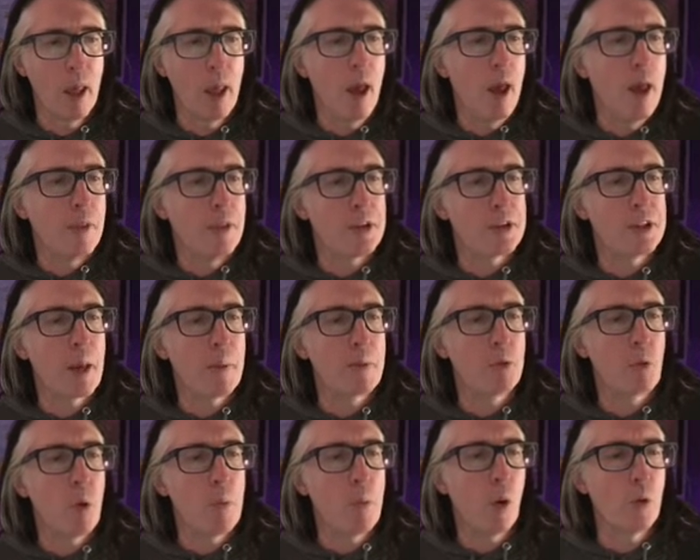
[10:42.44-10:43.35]
The
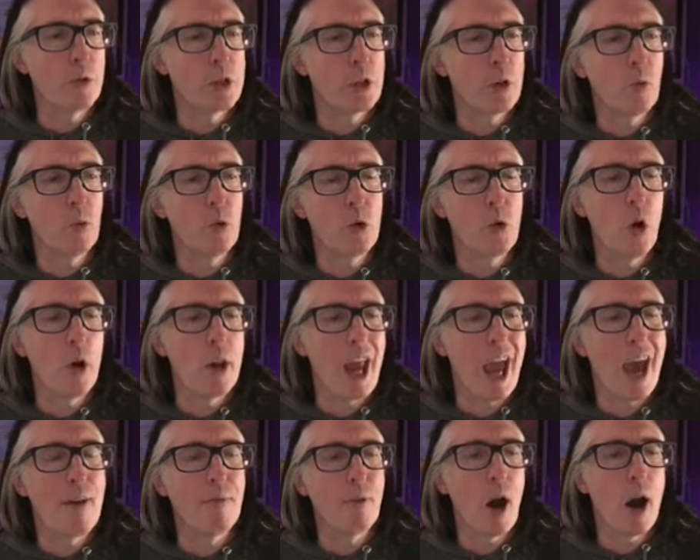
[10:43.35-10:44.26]
steps we posit would not
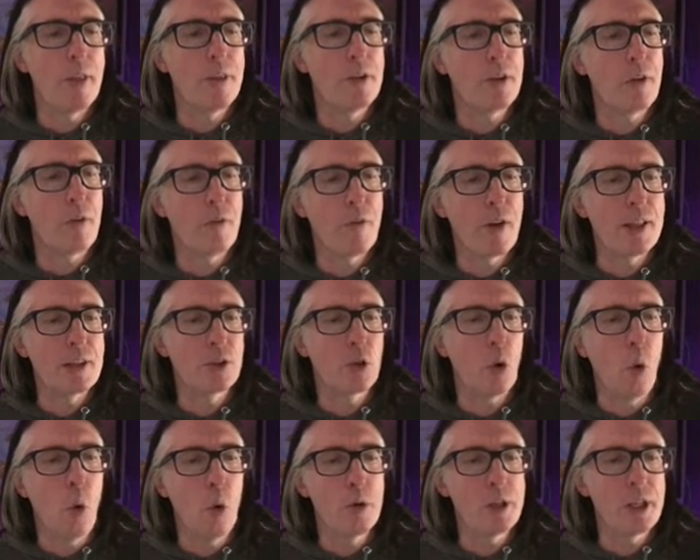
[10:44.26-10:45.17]
have either defense
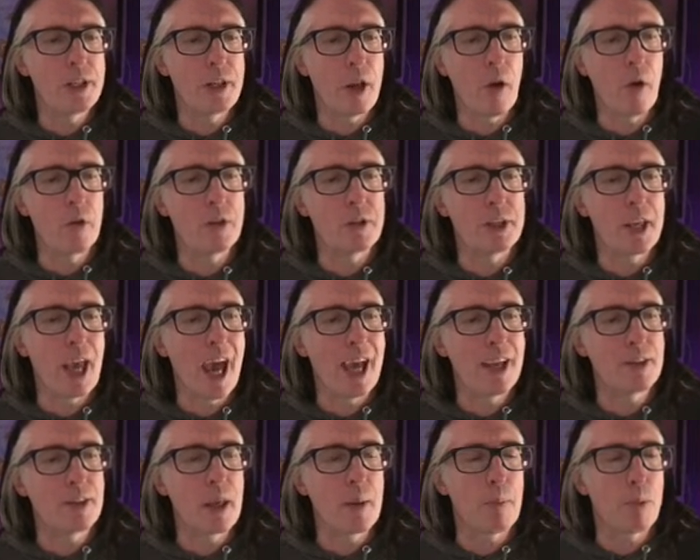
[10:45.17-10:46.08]
or deterrence
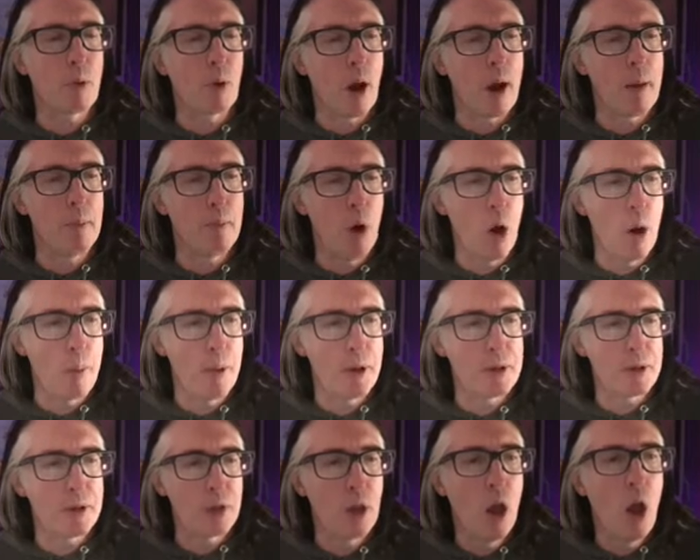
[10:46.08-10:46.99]
as their prime
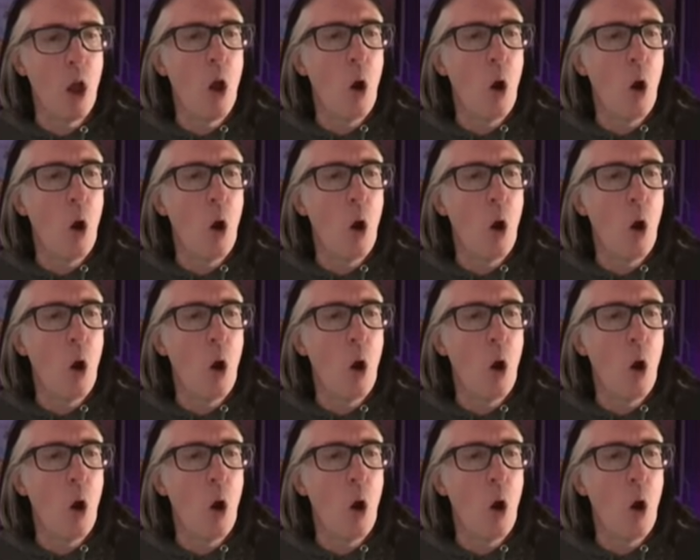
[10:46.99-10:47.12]
purpose,